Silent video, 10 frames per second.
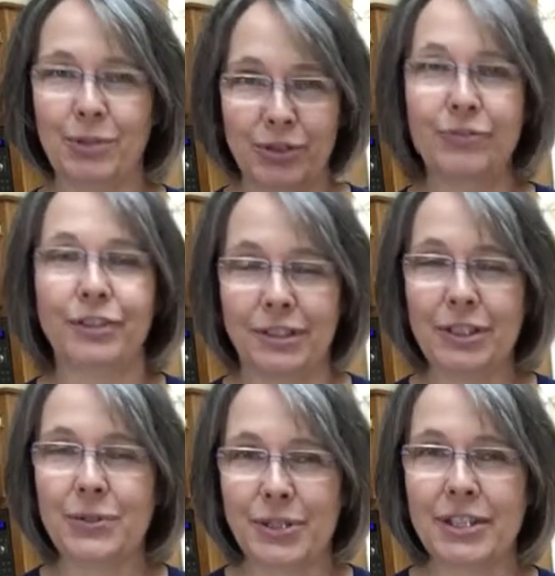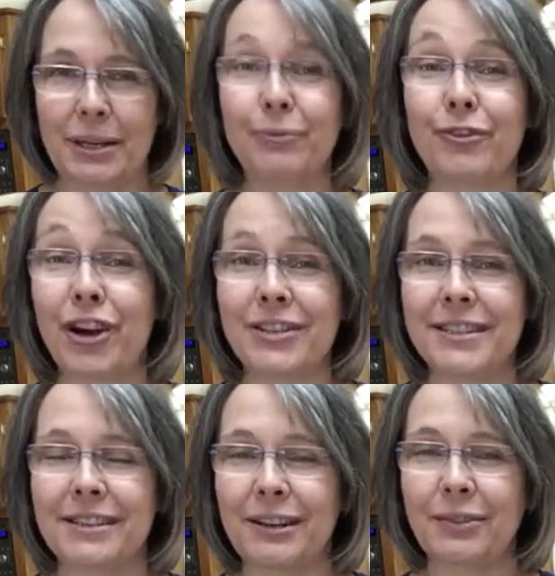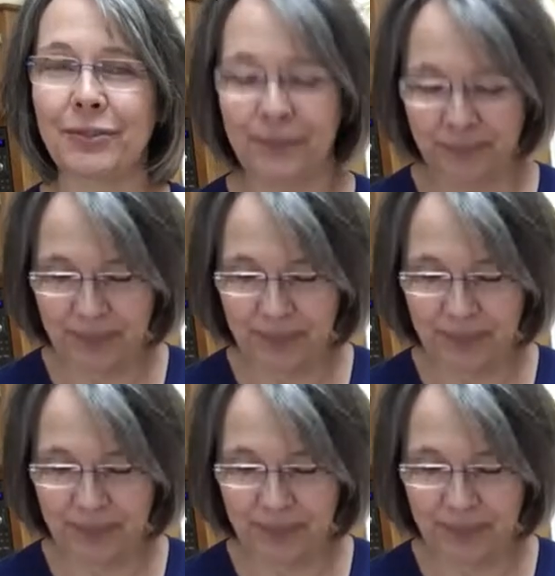You will use it up fast enough.